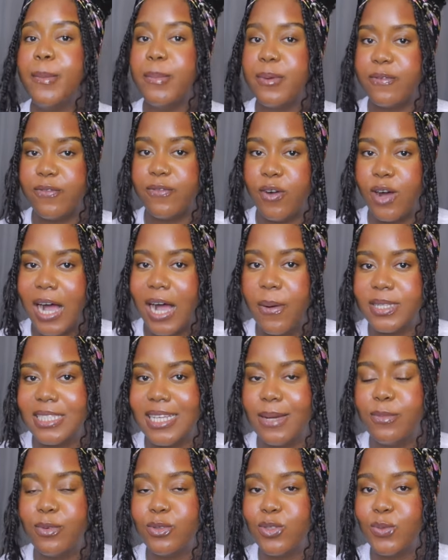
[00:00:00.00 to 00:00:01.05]
before I was
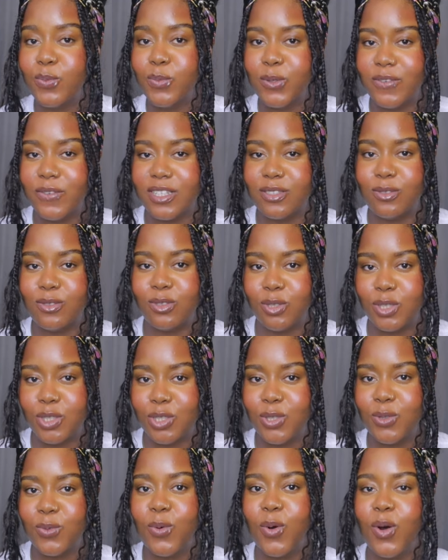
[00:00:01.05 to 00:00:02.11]
able to move into
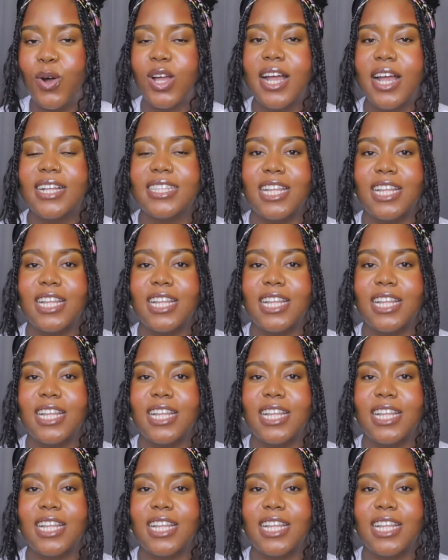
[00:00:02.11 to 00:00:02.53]
social work.